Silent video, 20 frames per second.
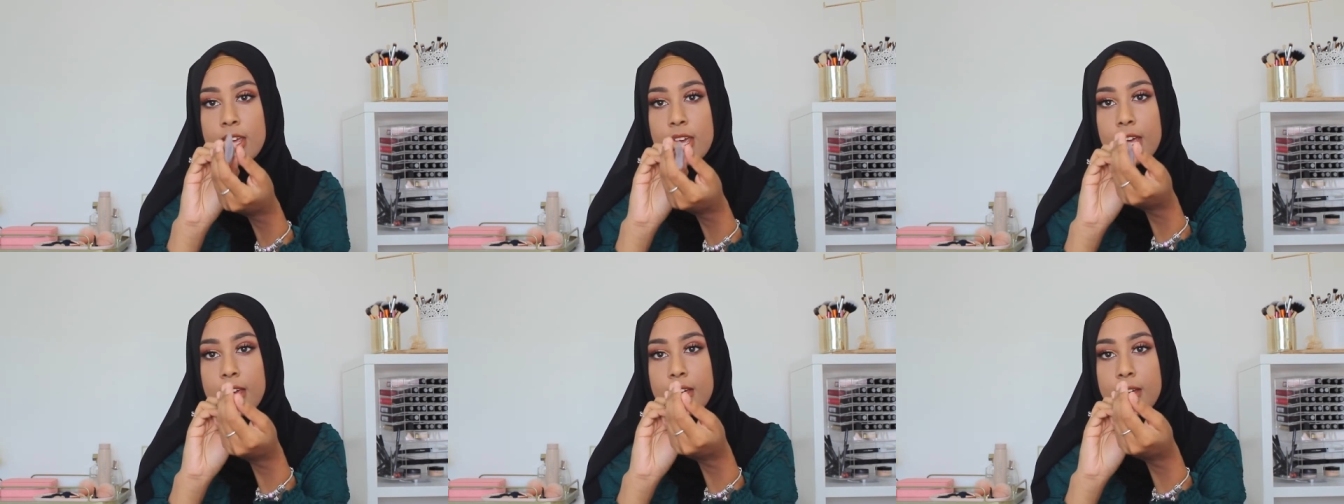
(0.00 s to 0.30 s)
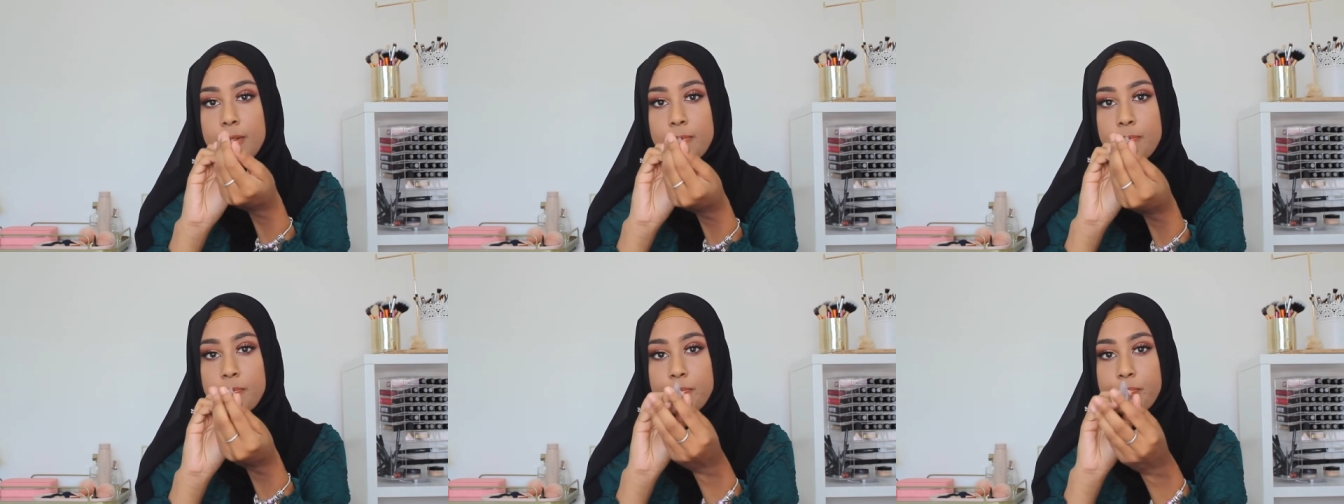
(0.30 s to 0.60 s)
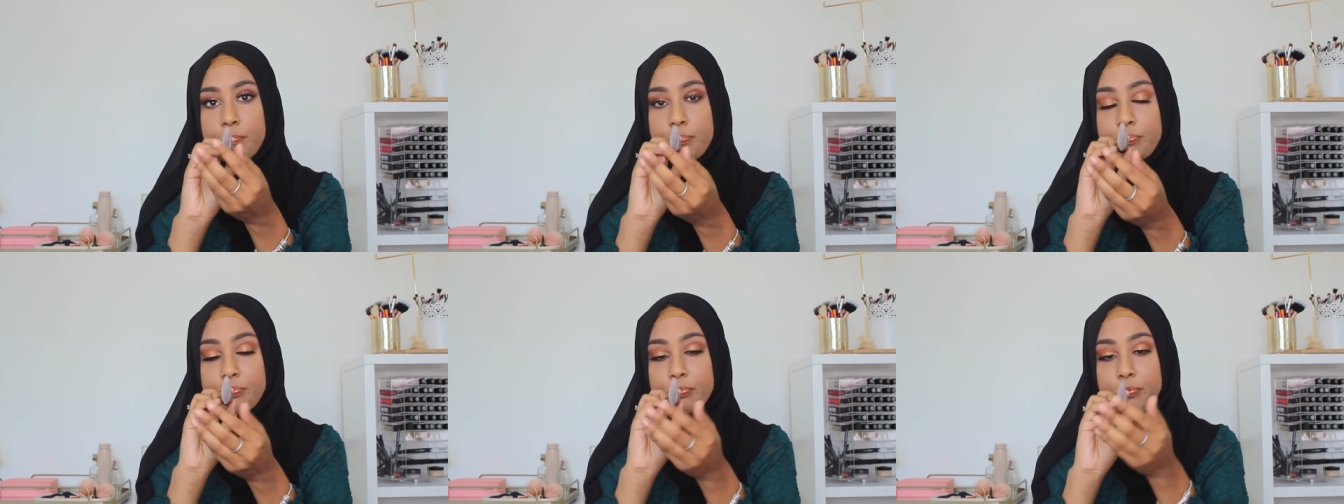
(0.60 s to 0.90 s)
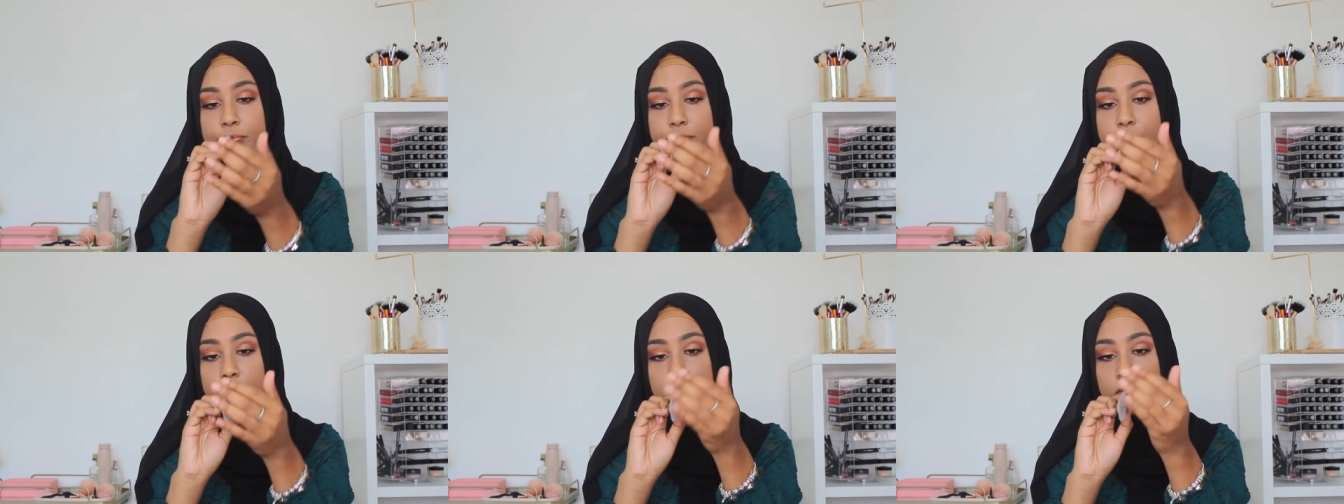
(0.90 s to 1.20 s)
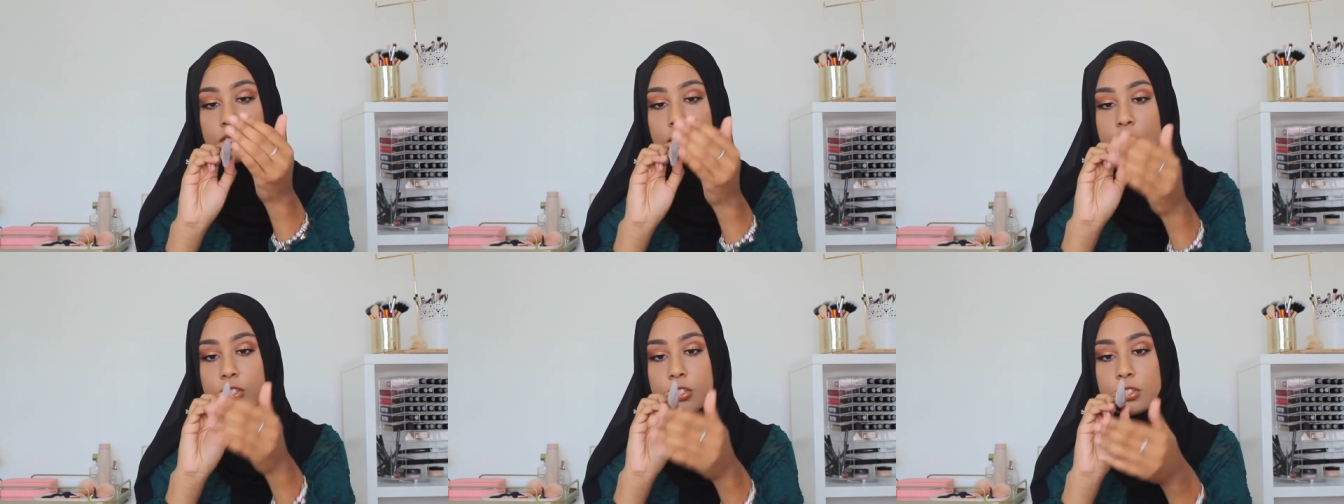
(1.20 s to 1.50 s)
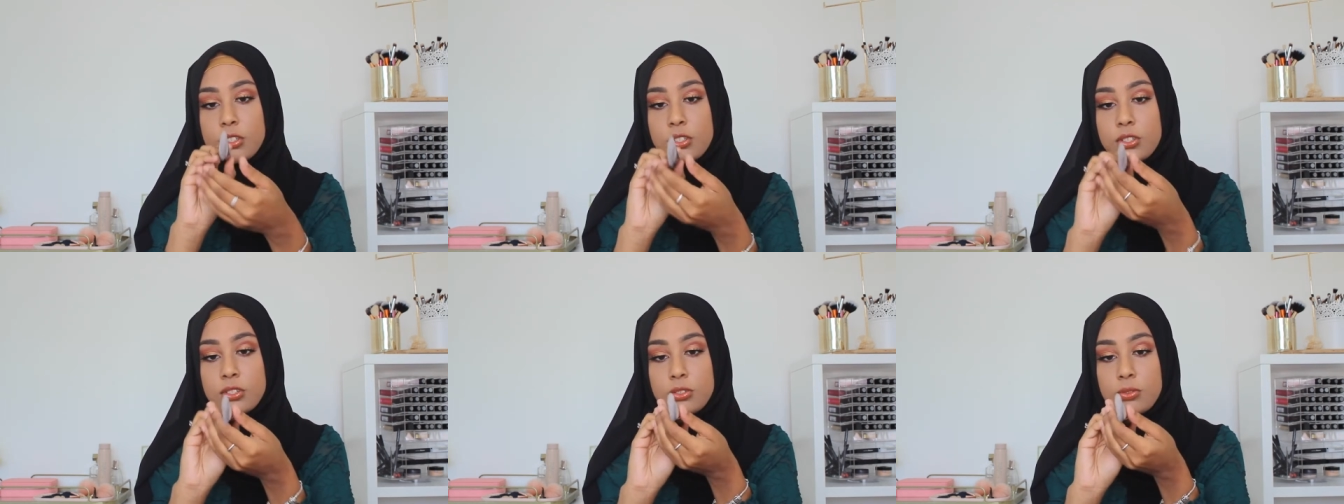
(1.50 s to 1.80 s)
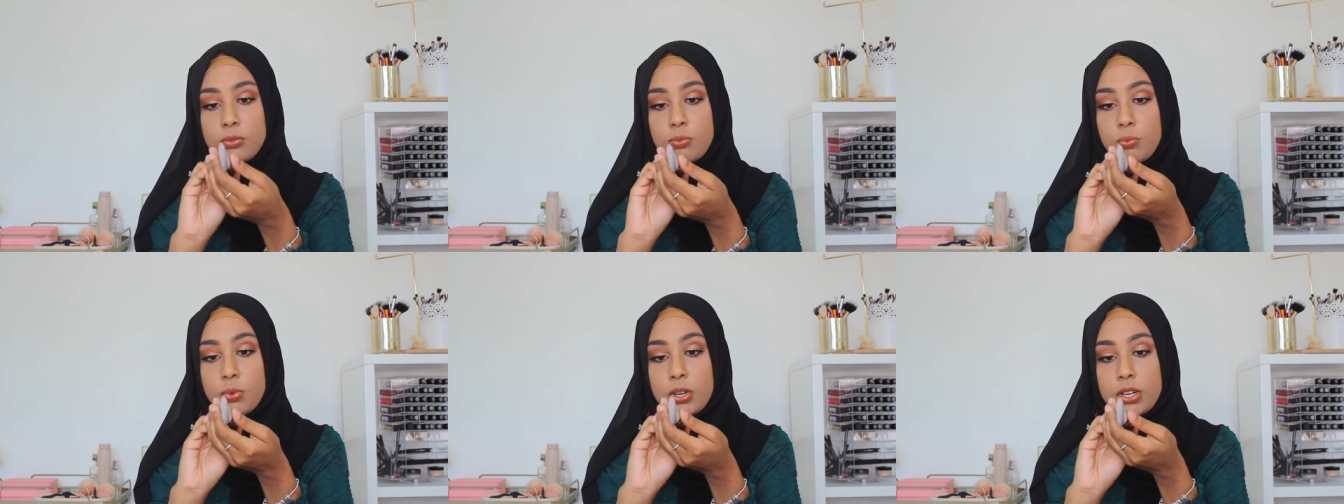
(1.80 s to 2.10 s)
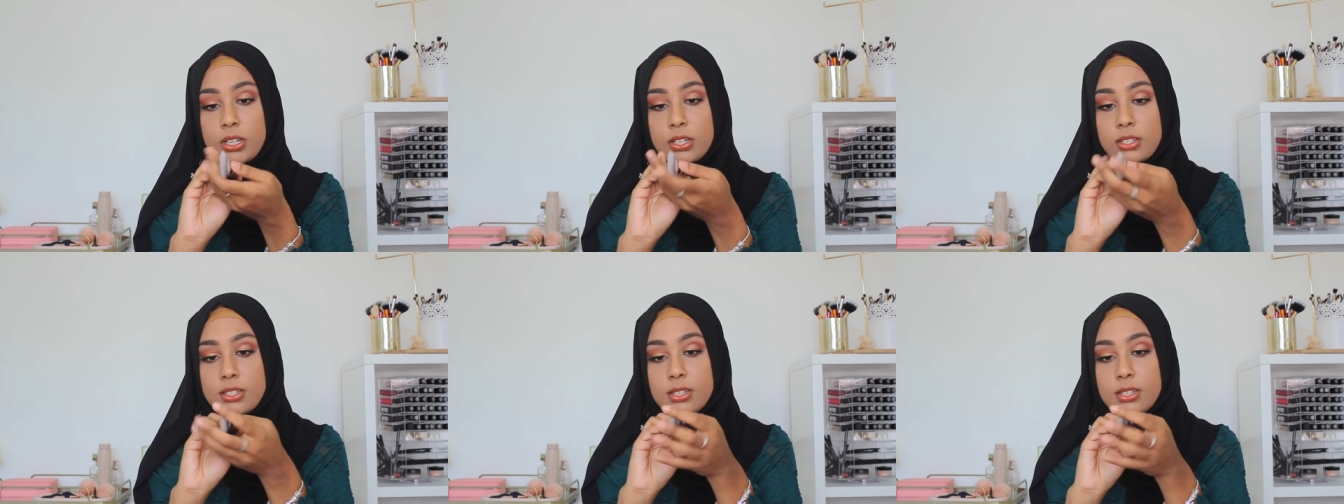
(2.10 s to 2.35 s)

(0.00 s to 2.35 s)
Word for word: Um, so I just wanted